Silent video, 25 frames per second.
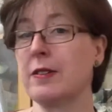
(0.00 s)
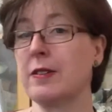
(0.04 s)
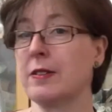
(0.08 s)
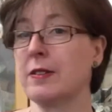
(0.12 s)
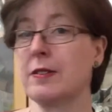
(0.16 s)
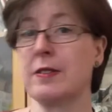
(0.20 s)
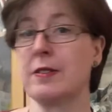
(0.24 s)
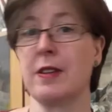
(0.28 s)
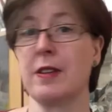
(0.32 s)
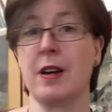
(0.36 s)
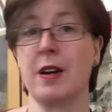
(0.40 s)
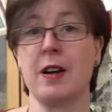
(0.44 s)

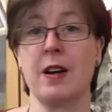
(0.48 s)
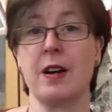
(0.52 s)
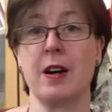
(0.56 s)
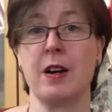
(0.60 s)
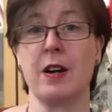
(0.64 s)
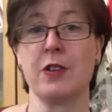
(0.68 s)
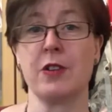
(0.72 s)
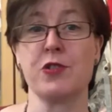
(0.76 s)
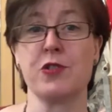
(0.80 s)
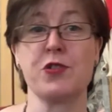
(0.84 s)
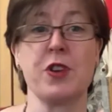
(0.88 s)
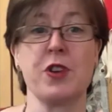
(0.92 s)
there
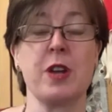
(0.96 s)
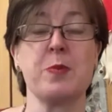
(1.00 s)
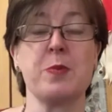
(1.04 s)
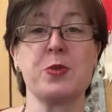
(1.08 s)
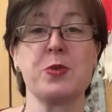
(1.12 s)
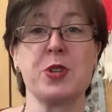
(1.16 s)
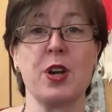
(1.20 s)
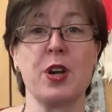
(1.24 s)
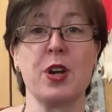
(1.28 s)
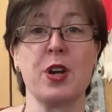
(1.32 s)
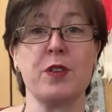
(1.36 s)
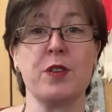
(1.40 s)
are drapes
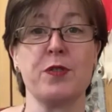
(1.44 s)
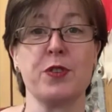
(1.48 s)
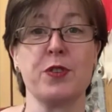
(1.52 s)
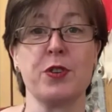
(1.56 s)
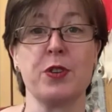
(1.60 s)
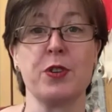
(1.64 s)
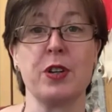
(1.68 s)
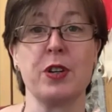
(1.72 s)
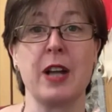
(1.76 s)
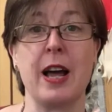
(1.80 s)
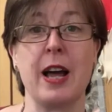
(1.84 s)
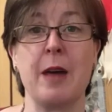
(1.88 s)
over your
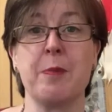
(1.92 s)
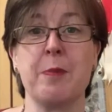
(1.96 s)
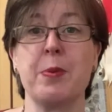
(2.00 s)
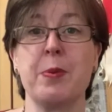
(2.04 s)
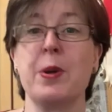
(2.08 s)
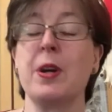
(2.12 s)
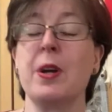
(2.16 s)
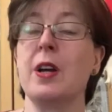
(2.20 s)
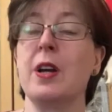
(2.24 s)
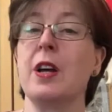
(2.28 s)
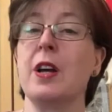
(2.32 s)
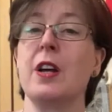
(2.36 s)
lap.
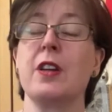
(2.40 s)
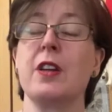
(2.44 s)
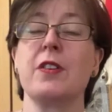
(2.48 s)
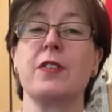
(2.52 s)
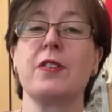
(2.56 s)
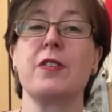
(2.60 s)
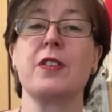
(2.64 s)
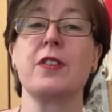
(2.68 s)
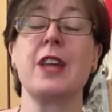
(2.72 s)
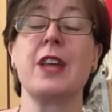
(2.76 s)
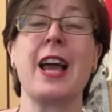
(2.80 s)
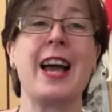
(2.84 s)

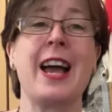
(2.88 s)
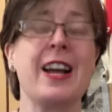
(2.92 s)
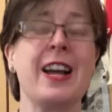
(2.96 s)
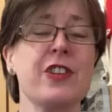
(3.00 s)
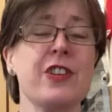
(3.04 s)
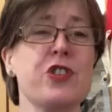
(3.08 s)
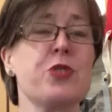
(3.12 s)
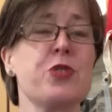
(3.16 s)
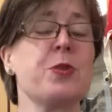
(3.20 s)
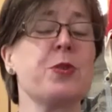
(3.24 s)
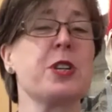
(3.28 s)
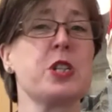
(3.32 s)
The
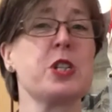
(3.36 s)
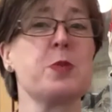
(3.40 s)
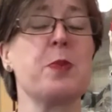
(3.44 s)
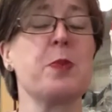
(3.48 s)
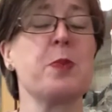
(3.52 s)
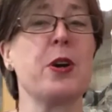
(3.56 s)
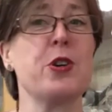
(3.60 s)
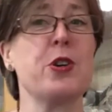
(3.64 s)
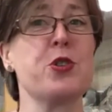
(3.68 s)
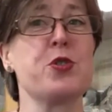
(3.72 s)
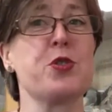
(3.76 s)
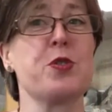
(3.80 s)
actual
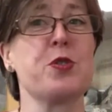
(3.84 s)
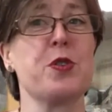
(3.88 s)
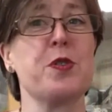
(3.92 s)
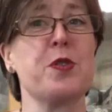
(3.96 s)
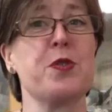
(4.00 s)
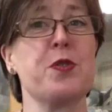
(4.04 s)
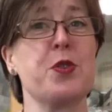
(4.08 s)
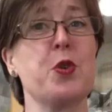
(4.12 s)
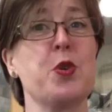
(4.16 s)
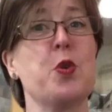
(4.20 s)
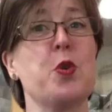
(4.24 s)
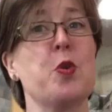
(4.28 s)
exposure of
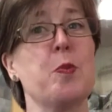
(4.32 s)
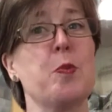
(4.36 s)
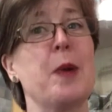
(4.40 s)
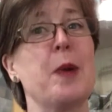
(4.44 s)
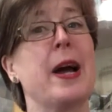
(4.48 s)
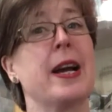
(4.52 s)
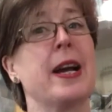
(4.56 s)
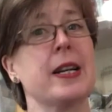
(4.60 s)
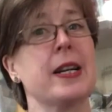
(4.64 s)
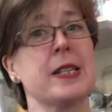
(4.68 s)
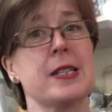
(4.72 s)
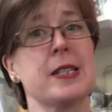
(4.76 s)
your
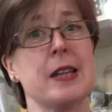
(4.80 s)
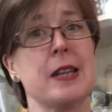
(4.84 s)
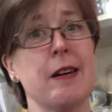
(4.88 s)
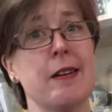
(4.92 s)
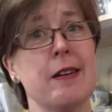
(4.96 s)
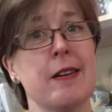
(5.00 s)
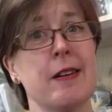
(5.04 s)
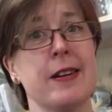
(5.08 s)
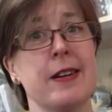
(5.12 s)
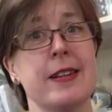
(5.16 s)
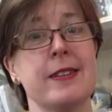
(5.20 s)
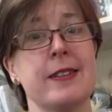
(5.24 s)
back's
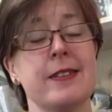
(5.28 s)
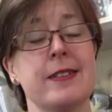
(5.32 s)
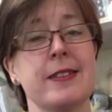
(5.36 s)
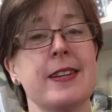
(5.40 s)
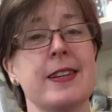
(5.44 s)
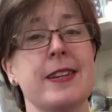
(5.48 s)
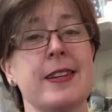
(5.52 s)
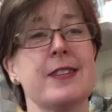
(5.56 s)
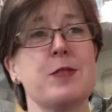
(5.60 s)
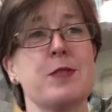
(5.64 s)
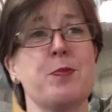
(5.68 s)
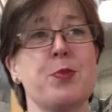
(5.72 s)
hide
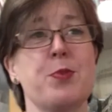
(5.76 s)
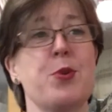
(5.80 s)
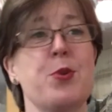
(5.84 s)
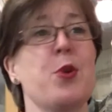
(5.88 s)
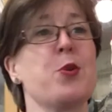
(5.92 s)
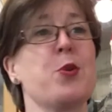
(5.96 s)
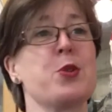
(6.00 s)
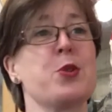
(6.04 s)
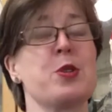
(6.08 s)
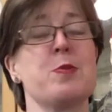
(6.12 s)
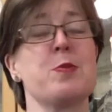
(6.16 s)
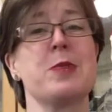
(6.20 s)
is
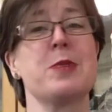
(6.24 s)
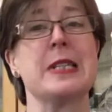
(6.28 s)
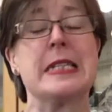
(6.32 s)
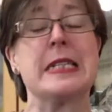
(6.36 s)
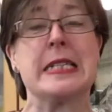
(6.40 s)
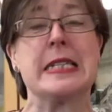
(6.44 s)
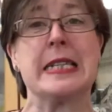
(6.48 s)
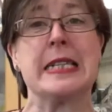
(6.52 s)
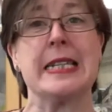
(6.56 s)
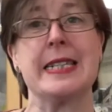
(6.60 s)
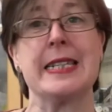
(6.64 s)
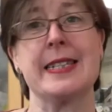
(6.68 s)
approximately
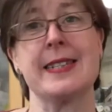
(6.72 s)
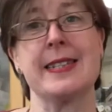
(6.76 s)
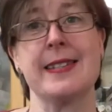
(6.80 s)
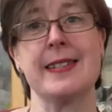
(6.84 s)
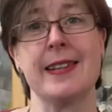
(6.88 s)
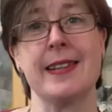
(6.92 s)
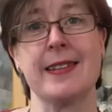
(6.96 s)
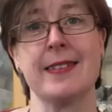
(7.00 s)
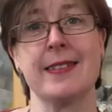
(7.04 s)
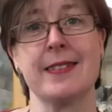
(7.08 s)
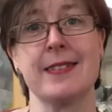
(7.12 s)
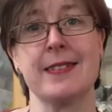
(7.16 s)
10
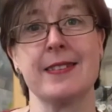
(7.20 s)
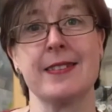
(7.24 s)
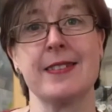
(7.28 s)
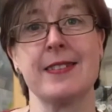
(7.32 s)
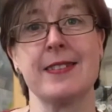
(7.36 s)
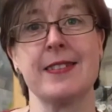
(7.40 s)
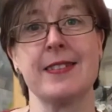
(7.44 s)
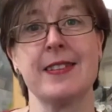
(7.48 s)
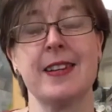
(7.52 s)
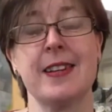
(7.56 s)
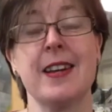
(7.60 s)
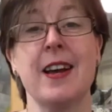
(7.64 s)

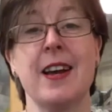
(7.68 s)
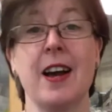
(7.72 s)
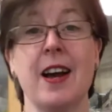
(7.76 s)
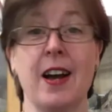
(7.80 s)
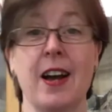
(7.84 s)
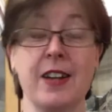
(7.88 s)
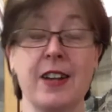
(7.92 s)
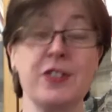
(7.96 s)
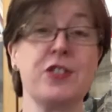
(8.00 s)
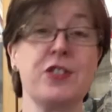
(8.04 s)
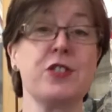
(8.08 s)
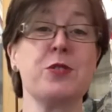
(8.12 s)
seconds.
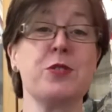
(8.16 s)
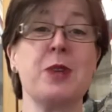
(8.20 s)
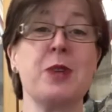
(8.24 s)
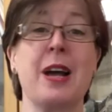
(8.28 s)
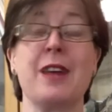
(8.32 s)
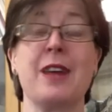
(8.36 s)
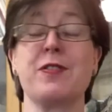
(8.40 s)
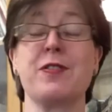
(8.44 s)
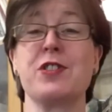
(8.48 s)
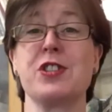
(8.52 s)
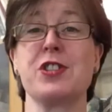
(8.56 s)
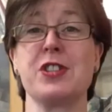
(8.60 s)
I do
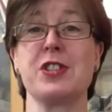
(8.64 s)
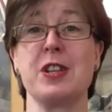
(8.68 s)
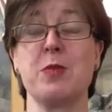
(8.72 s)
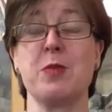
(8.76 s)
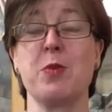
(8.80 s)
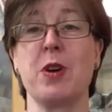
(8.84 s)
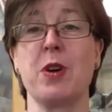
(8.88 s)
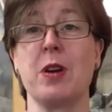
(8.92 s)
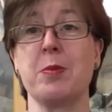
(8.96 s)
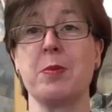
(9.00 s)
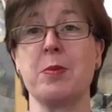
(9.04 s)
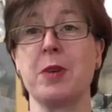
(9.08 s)
have to see
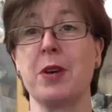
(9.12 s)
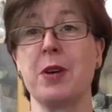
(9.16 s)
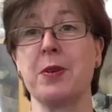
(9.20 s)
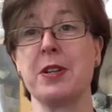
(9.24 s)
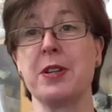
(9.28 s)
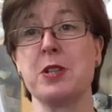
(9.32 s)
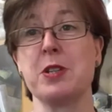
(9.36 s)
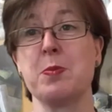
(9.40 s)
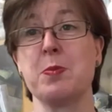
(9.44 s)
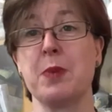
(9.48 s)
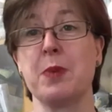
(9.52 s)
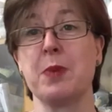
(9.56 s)
where I'm going
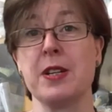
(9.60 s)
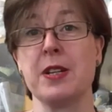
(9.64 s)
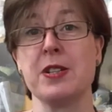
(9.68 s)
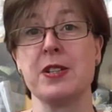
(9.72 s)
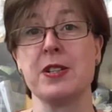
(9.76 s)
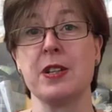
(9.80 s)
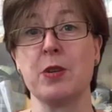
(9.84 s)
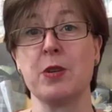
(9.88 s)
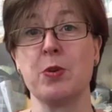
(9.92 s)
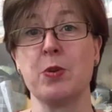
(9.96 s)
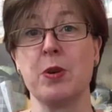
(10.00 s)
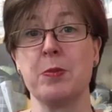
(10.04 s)
to place the
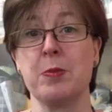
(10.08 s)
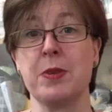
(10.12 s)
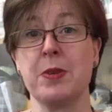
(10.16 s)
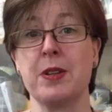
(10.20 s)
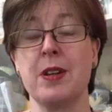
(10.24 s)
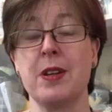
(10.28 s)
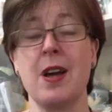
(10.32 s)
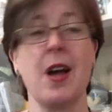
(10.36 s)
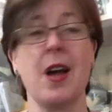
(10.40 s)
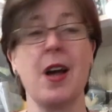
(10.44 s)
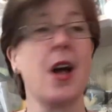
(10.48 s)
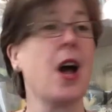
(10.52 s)
equipment.
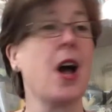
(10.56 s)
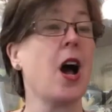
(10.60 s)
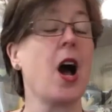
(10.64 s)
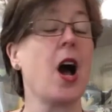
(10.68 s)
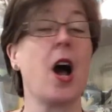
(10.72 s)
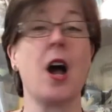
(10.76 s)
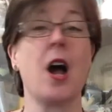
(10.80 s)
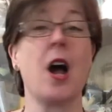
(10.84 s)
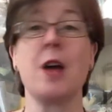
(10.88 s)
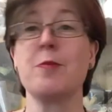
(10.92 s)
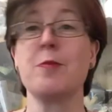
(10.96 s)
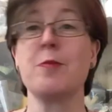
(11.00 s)

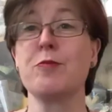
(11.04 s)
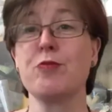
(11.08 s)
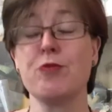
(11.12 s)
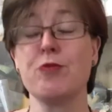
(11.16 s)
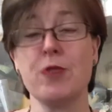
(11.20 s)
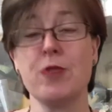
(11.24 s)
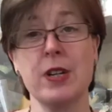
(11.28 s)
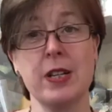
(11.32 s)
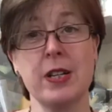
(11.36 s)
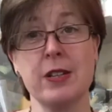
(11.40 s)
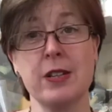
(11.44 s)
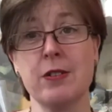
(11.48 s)
I'm
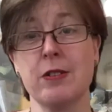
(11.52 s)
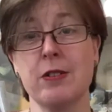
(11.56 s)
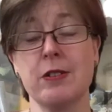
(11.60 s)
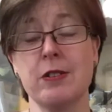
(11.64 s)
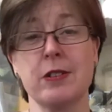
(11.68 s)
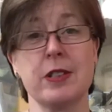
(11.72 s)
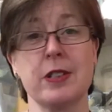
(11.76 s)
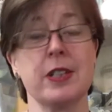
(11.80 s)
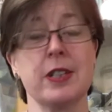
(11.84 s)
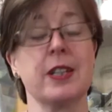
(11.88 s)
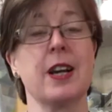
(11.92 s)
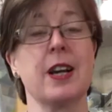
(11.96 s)
really not
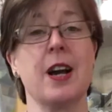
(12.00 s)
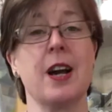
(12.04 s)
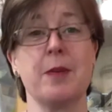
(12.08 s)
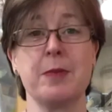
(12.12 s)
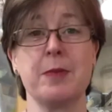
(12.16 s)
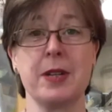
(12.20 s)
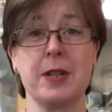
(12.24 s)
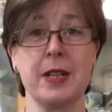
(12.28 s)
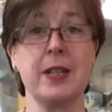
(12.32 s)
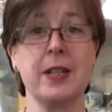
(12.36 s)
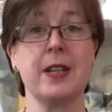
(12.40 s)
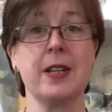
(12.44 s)
looking, I'm
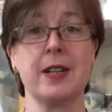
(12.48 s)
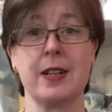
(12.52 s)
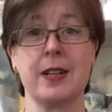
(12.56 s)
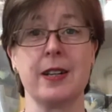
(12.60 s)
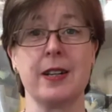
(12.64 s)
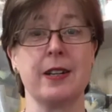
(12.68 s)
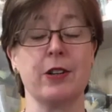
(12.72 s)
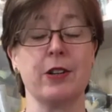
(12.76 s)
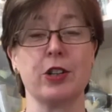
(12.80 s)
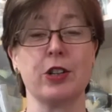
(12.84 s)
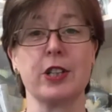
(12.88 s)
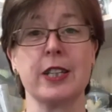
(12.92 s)

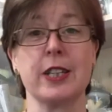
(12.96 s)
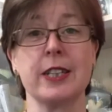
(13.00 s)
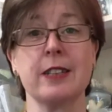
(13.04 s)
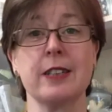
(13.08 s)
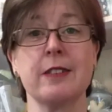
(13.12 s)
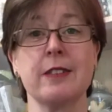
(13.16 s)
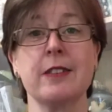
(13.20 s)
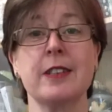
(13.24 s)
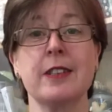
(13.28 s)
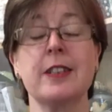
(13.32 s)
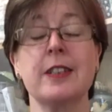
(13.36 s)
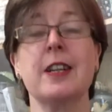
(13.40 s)
clinically looking.
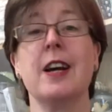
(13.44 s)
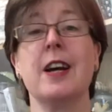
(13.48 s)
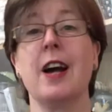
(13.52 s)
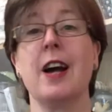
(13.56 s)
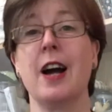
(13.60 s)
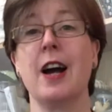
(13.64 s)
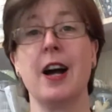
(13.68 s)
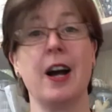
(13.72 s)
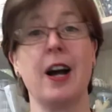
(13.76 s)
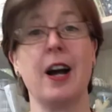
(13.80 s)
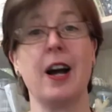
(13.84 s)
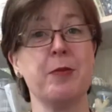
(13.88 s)

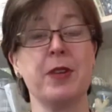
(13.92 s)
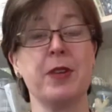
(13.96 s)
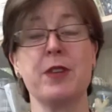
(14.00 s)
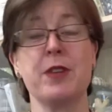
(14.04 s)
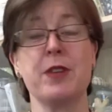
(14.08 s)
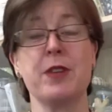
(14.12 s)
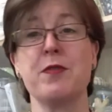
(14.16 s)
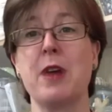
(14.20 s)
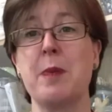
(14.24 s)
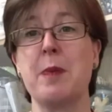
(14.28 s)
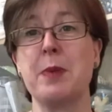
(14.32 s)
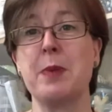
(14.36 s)
I'm then
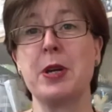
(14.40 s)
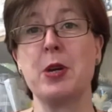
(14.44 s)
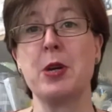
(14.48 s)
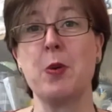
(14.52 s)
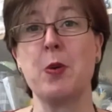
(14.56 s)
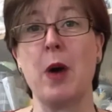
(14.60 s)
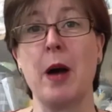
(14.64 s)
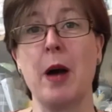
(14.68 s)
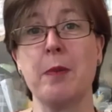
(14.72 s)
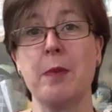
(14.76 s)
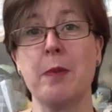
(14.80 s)
wrapping you up.